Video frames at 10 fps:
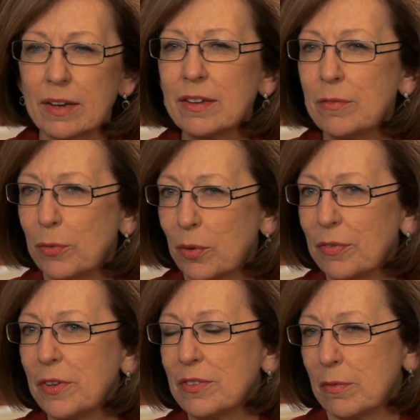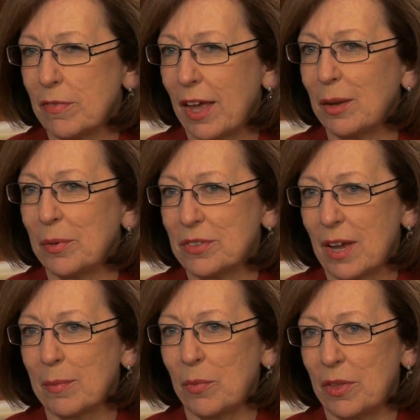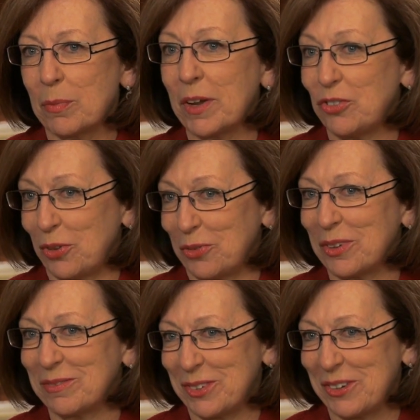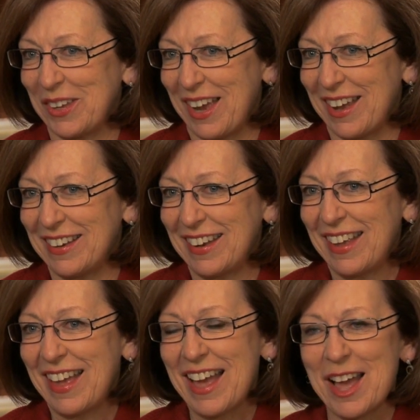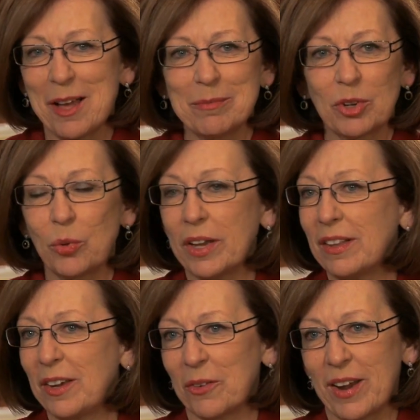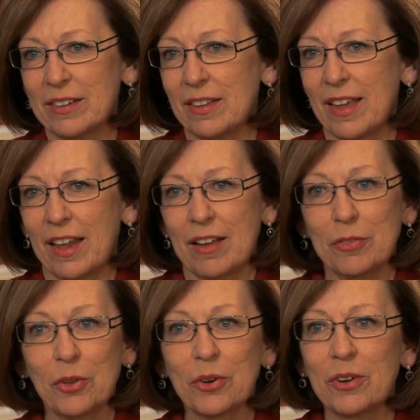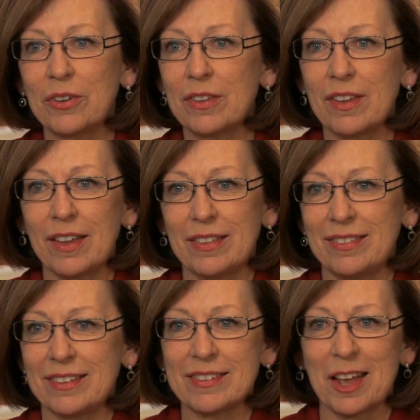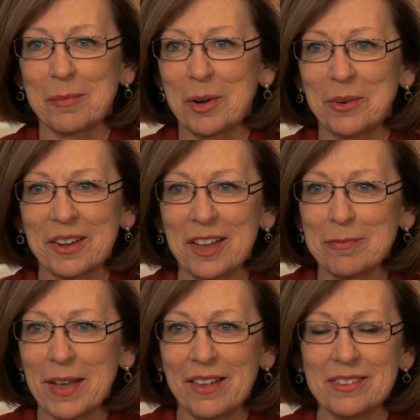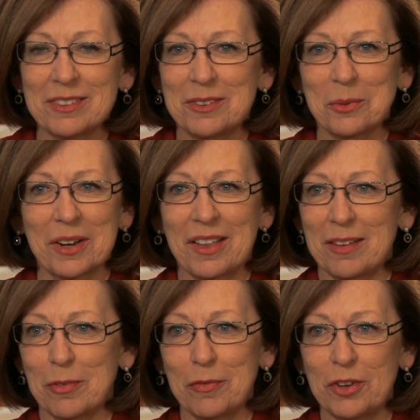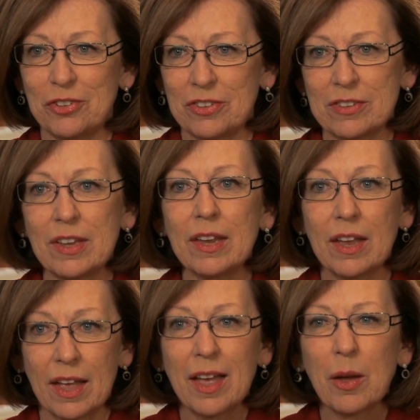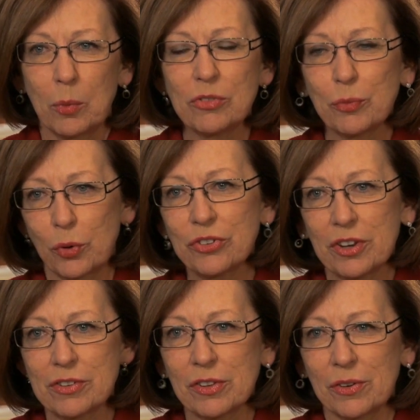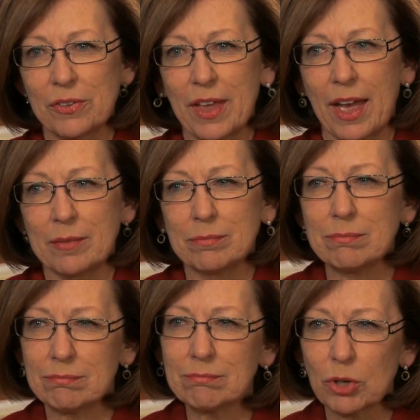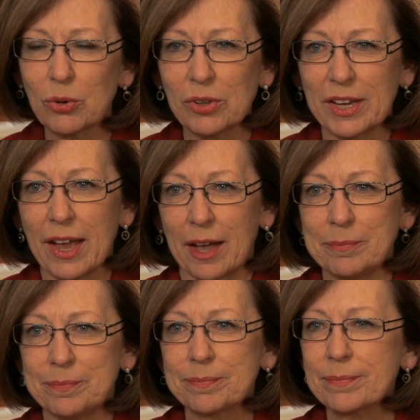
I did forfeit some valuable time with my children early on. Quickly corrected that. I've learned that it's not about work-life balance, it's work-life efficiency. Was fortunate to learn that early on.